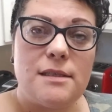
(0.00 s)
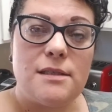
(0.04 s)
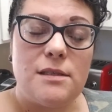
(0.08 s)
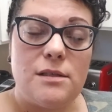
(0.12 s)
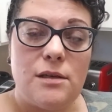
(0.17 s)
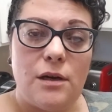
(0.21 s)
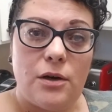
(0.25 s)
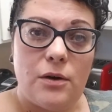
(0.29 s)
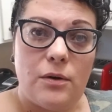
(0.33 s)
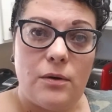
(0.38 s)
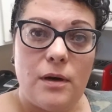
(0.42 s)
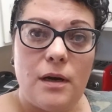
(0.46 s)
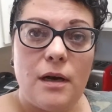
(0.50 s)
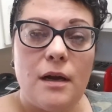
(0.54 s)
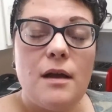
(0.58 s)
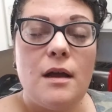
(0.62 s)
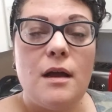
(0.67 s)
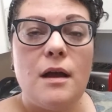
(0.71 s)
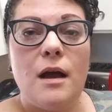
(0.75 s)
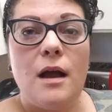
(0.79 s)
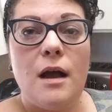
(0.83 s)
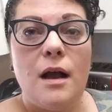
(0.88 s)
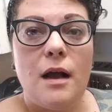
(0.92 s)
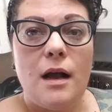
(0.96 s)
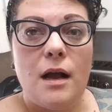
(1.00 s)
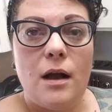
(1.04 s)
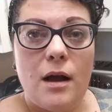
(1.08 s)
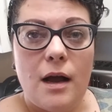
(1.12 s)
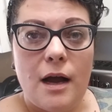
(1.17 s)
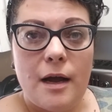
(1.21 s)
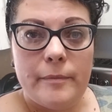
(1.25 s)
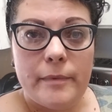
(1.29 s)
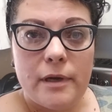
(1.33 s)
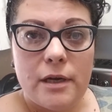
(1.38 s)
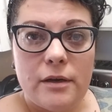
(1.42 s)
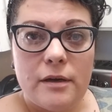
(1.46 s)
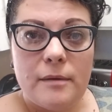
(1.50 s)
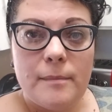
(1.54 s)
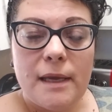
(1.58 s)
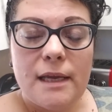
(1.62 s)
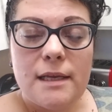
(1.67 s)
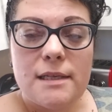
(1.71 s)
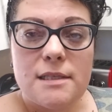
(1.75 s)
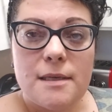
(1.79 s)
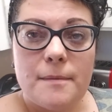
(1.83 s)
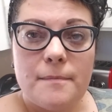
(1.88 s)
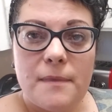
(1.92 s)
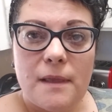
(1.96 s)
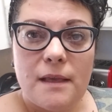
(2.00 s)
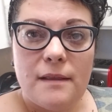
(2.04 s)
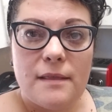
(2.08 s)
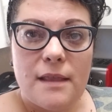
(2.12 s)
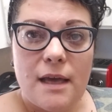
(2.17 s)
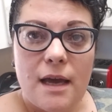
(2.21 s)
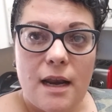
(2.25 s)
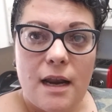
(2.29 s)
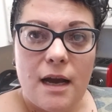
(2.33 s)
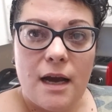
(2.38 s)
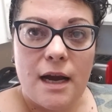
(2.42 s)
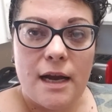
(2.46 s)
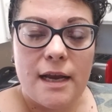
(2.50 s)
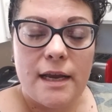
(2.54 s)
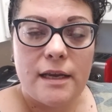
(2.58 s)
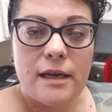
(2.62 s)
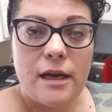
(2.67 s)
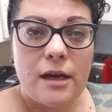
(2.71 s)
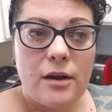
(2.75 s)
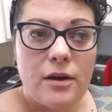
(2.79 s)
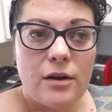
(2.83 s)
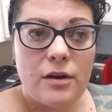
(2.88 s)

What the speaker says: So I'm gonna make something that I